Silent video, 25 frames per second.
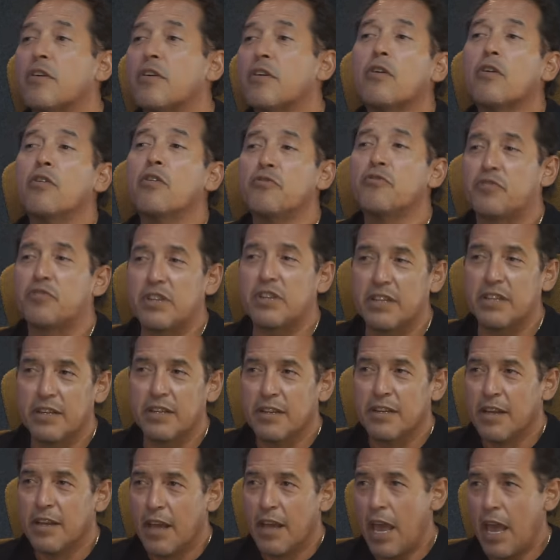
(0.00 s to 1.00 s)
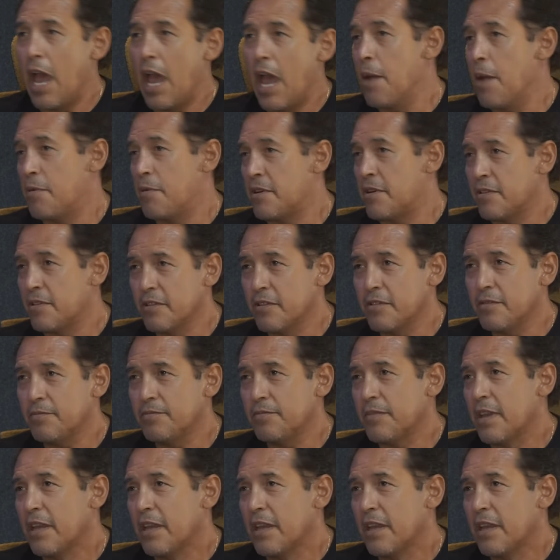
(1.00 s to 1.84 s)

country ever. No?